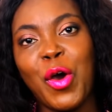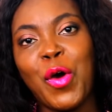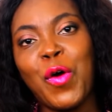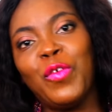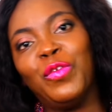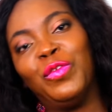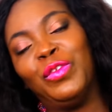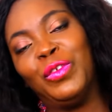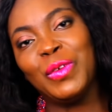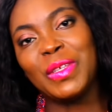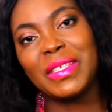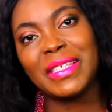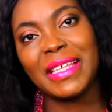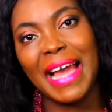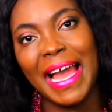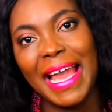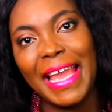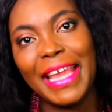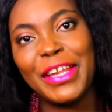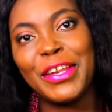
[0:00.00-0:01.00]
of those
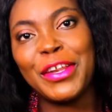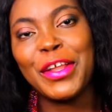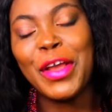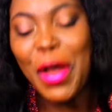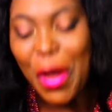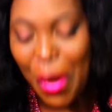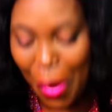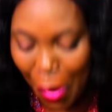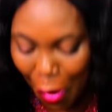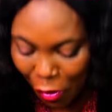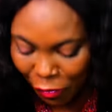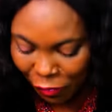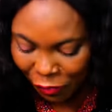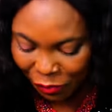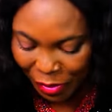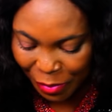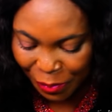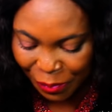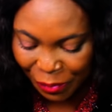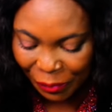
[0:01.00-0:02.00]
kind
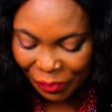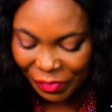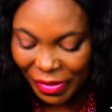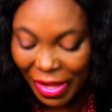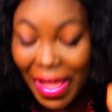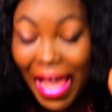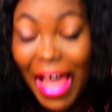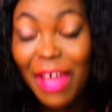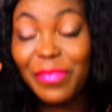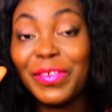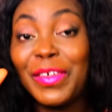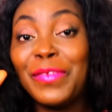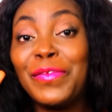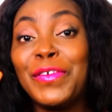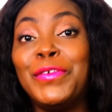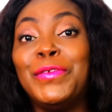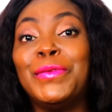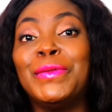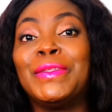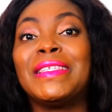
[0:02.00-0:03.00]
of people. Now I've
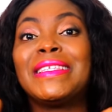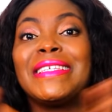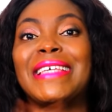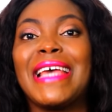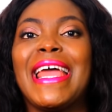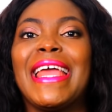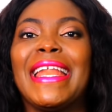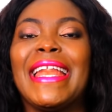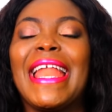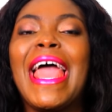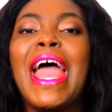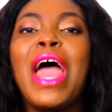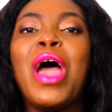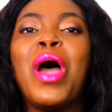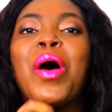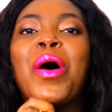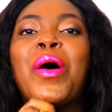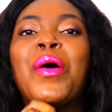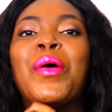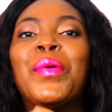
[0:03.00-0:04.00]
given you 10.
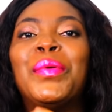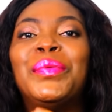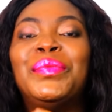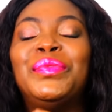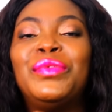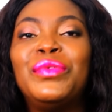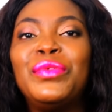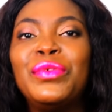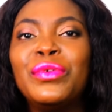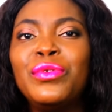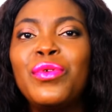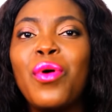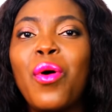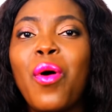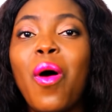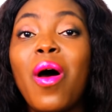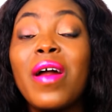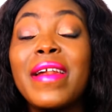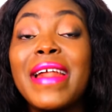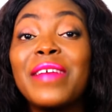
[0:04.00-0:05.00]
Do you
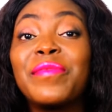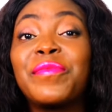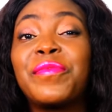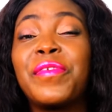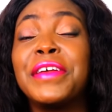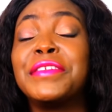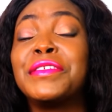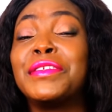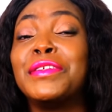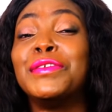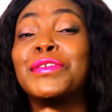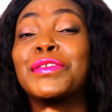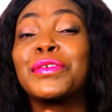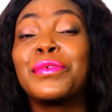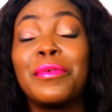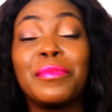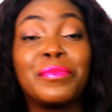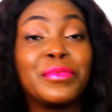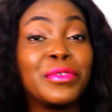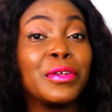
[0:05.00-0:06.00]
know other friends in
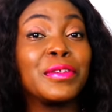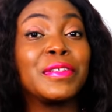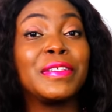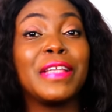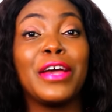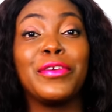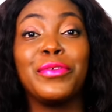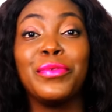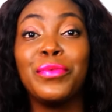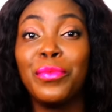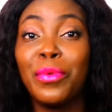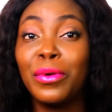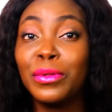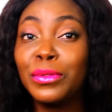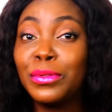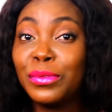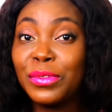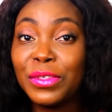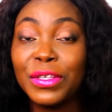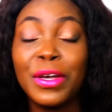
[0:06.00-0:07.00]
scriptures that you
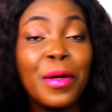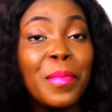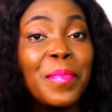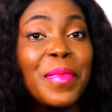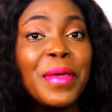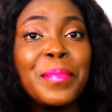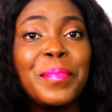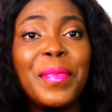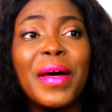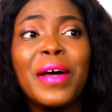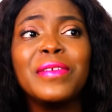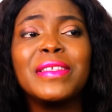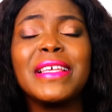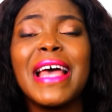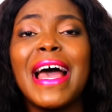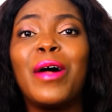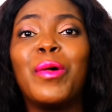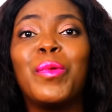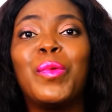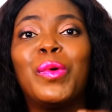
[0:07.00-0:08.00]
want to tell me
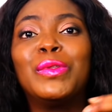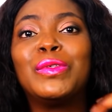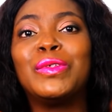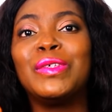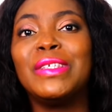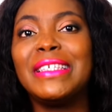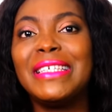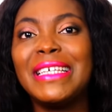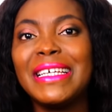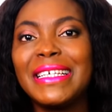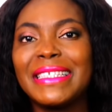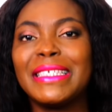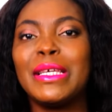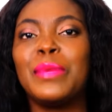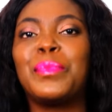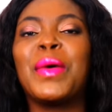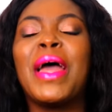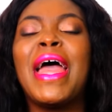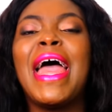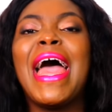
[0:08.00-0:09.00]
about? I want to dig
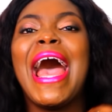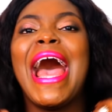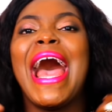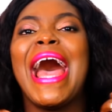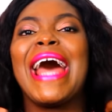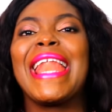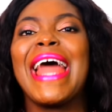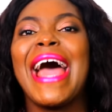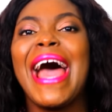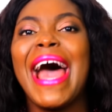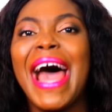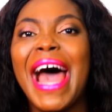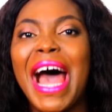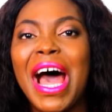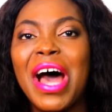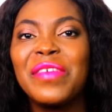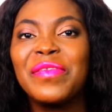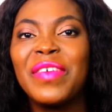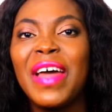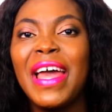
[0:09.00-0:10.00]
deep and
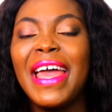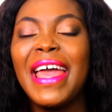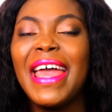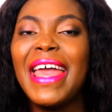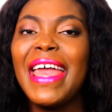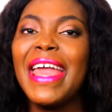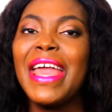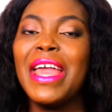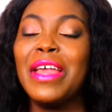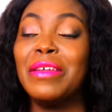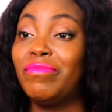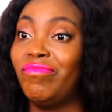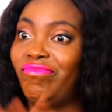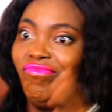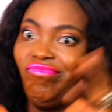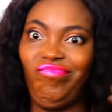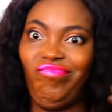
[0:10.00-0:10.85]
have a